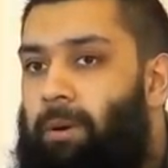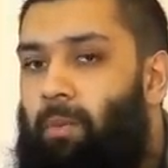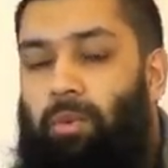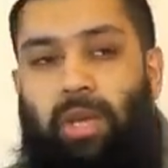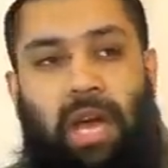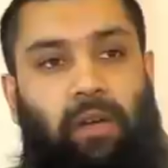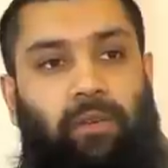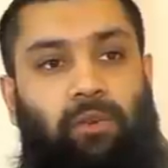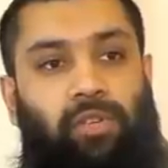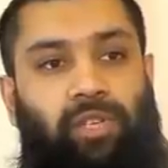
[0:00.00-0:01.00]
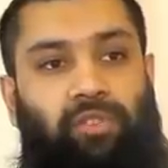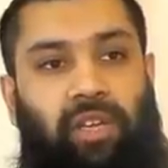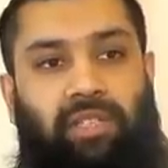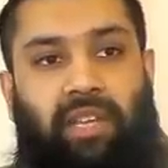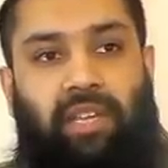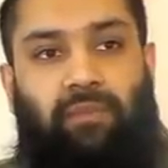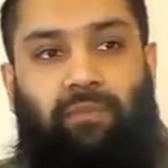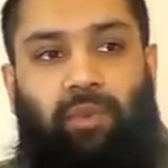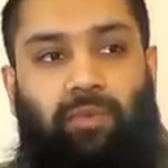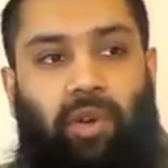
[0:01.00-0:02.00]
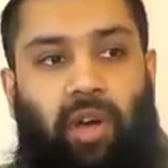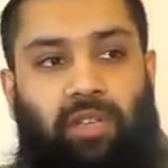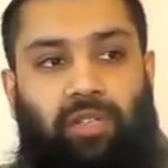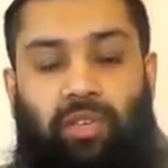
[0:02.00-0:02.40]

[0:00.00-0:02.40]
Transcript: But we have usually translated for regards